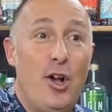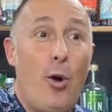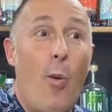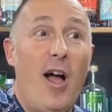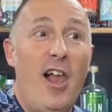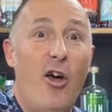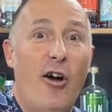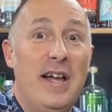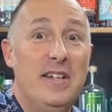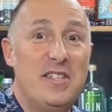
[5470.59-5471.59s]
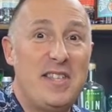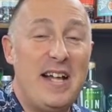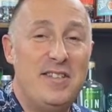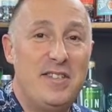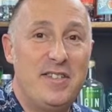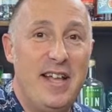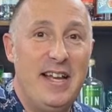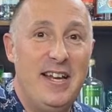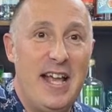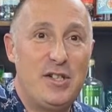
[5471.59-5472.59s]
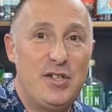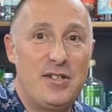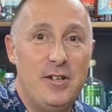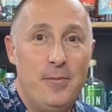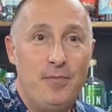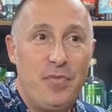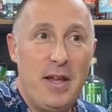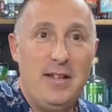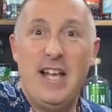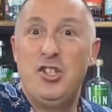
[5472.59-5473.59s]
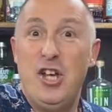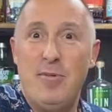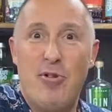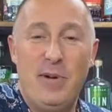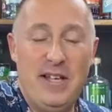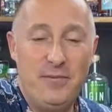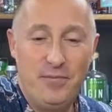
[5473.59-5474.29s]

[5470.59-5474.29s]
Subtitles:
quite a lot in the States in the next year, probably.